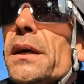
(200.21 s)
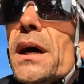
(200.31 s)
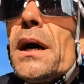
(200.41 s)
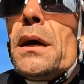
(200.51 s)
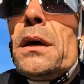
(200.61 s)

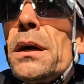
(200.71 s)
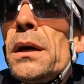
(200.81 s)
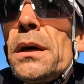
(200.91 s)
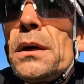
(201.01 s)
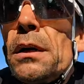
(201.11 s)

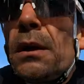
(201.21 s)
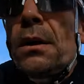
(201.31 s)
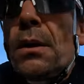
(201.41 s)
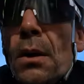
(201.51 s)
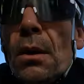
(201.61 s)

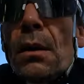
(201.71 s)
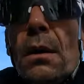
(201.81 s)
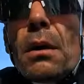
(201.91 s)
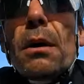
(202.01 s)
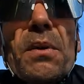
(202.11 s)

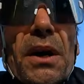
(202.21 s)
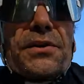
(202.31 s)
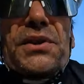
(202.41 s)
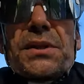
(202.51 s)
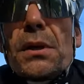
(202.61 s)
I might
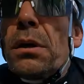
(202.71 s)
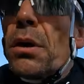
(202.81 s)
just